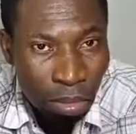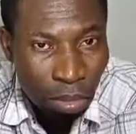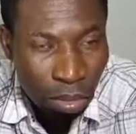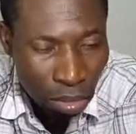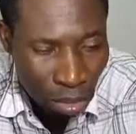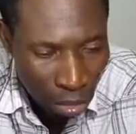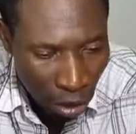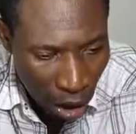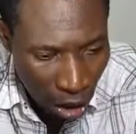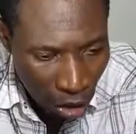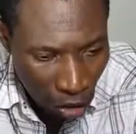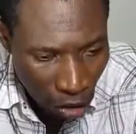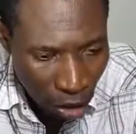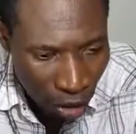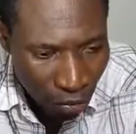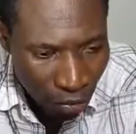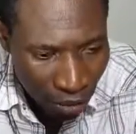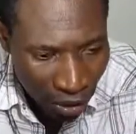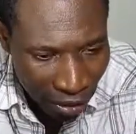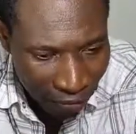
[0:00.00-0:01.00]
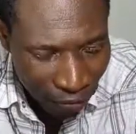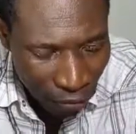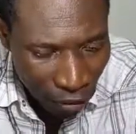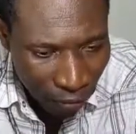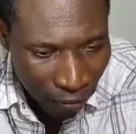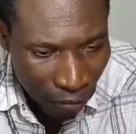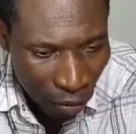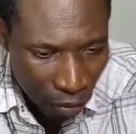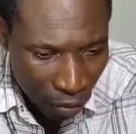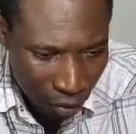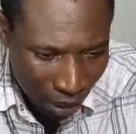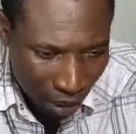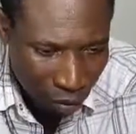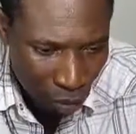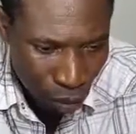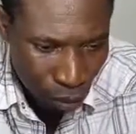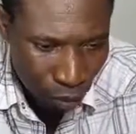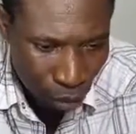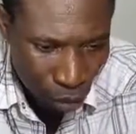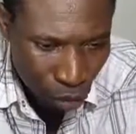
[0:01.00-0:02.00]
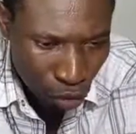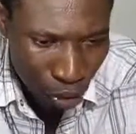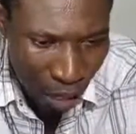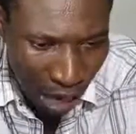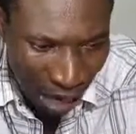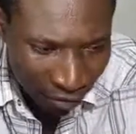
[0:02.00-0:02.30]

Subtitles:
And you are grateful for that which you have.